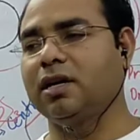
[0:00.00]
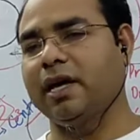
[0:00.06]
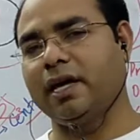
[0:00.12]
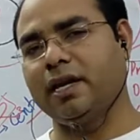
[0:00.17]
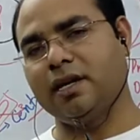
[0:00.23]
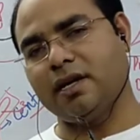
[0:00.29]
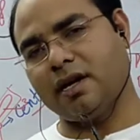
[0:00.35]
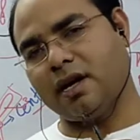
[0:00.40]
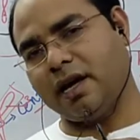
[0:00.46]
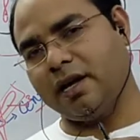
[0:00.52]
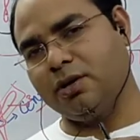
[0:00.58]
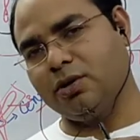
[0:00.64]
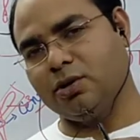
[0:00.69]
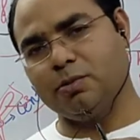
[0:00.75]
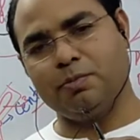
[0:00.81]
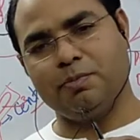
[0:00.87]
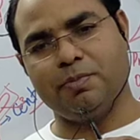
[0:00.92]
and I
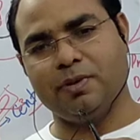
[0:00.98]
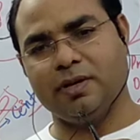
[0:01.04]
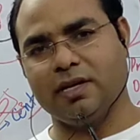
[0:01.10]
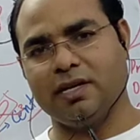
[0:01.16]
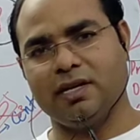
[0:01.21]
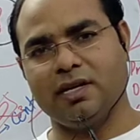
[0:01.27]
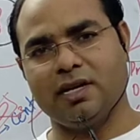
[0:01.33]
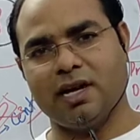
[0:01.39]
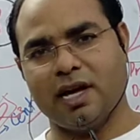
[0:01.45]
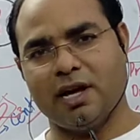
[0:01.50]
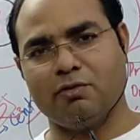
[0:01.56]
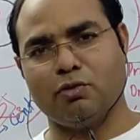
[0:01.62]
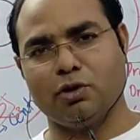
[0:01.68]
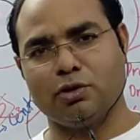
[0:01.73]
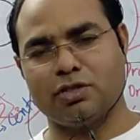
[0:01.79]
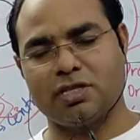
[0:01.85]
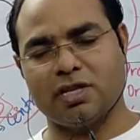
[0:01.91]
hope I
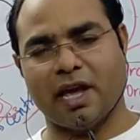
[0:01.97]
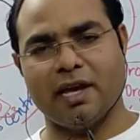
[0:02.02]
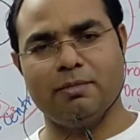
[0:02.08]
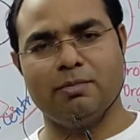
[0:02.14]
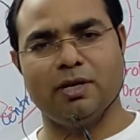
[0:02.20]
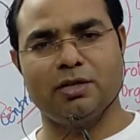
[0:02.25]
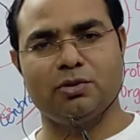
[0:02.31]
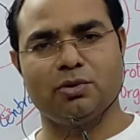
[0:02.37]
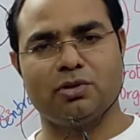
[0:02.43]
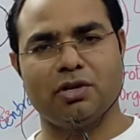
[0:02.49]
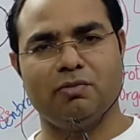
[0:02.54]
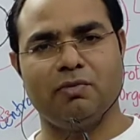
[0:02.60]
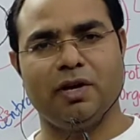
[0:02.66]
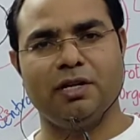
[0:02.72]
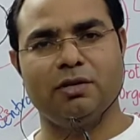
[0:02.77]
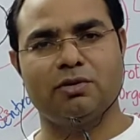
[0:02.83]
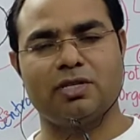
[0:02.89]
was able to
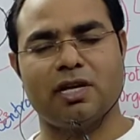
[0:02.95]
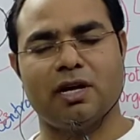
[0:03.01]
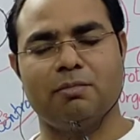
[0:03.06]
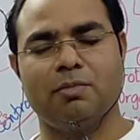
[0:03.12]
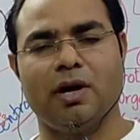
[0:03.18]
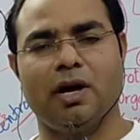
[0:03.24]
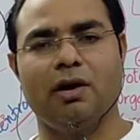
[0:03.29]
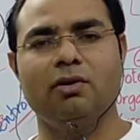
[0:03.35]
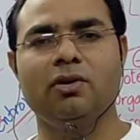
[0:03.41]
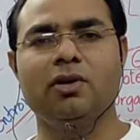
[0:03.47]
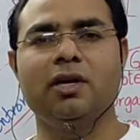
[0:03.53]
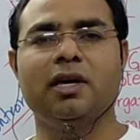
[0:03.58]
convey you somehow.